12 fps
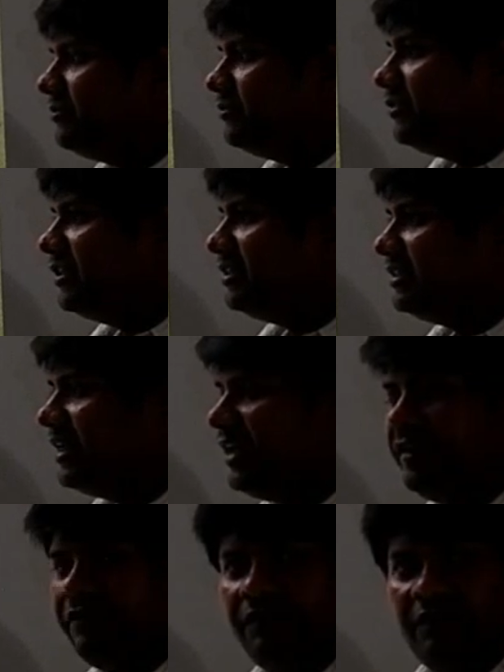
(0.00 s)
we
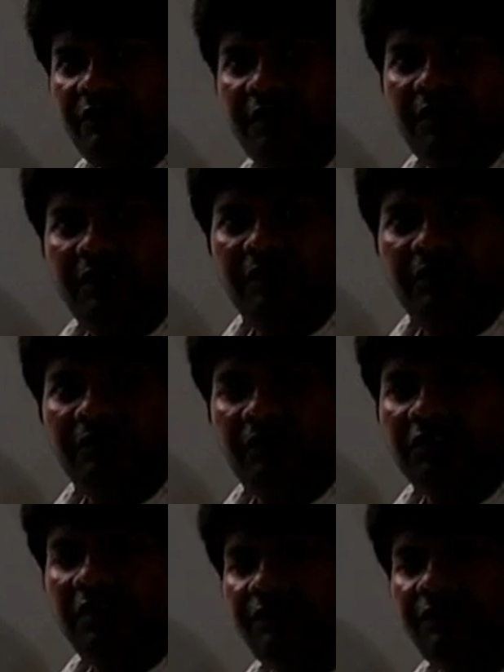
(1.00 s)
save our fossil